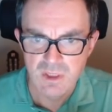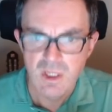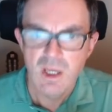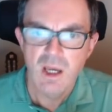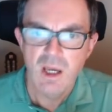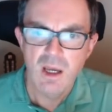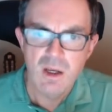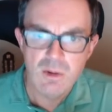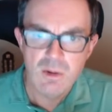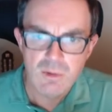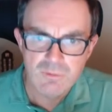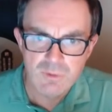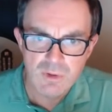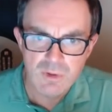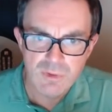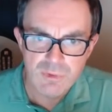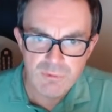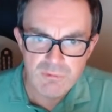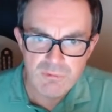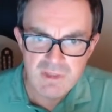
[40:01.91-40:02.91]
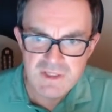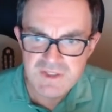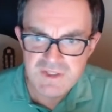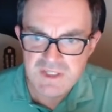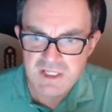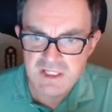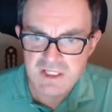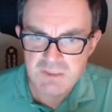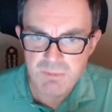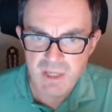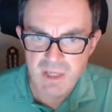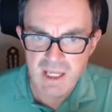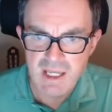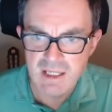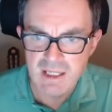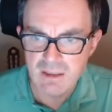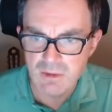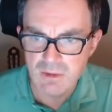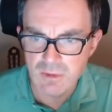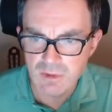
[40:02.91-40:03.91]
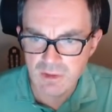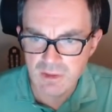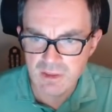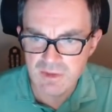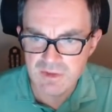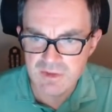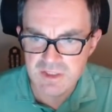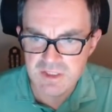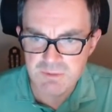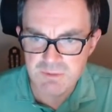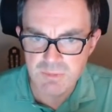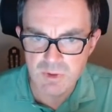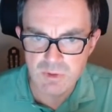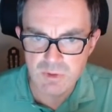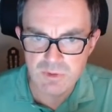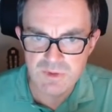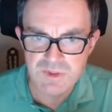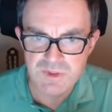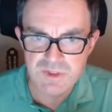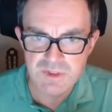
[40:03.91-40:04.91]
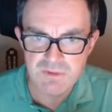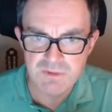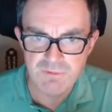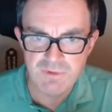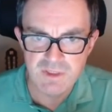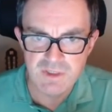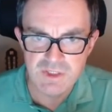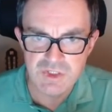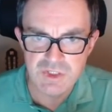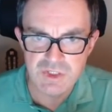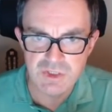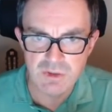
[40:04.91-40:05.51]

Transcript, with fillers: Oh, I've got a 3-6 pair, look, in this box to finish it